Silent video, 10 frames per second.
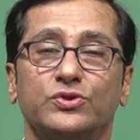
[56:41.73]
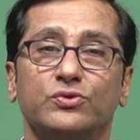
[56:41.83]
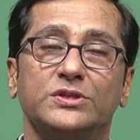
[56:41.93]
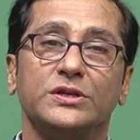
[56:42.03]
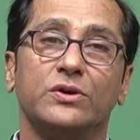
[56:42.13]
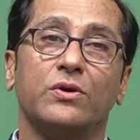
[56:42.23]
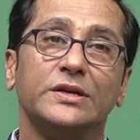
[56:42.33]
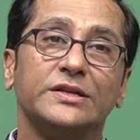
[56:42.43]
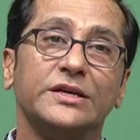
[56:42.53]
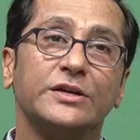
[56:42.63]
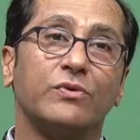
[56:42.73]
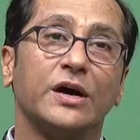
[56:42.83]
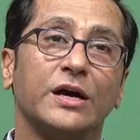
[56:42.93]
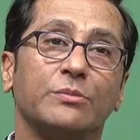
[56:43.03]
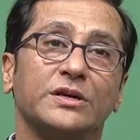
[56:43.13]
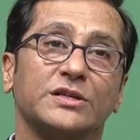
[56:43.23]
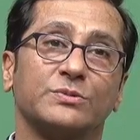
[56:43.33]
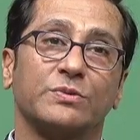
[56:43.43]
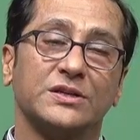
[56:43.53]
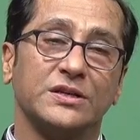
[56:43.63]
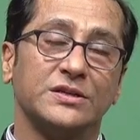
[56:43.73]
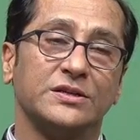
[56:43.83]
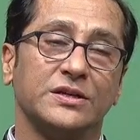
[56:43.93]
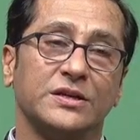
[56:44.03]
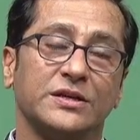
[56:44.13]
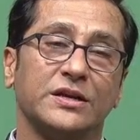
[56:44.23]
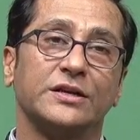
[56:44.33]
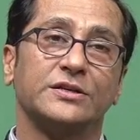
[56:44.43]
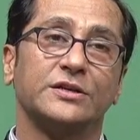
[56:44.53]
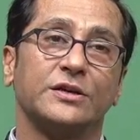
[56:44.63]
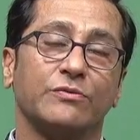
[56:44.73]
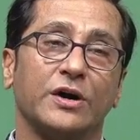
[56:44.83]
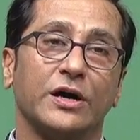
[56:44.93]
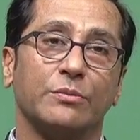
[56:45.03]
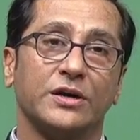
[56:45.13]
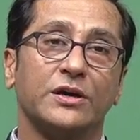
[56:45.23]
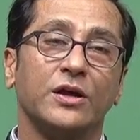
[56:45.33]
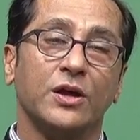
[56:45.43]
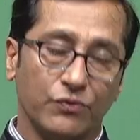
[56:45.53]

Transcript: are choosing only the environment especially related environment